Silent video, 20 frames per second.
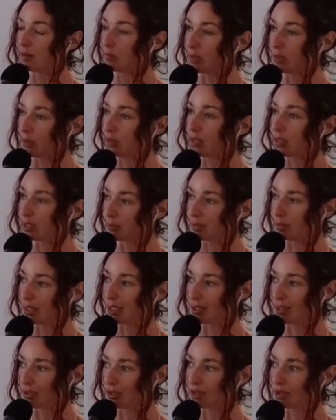build this
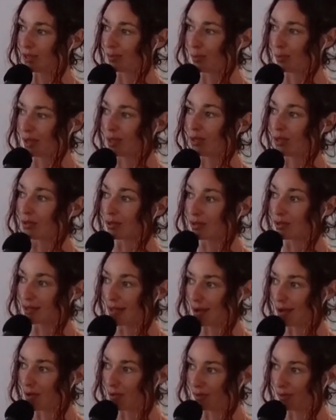relationship with
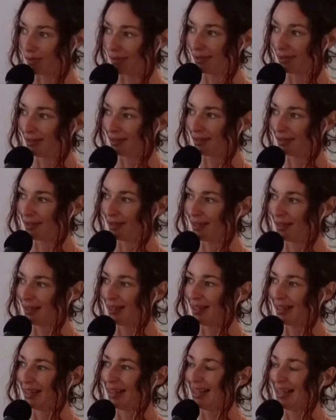yourself.
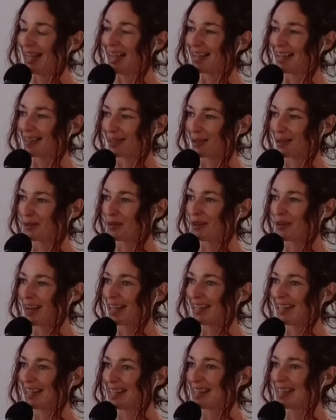And so I
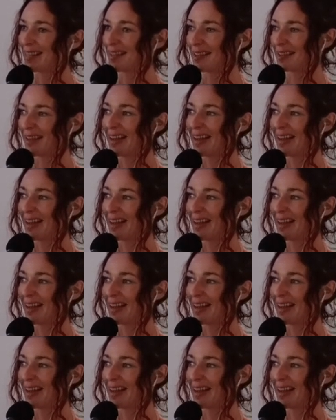see this on the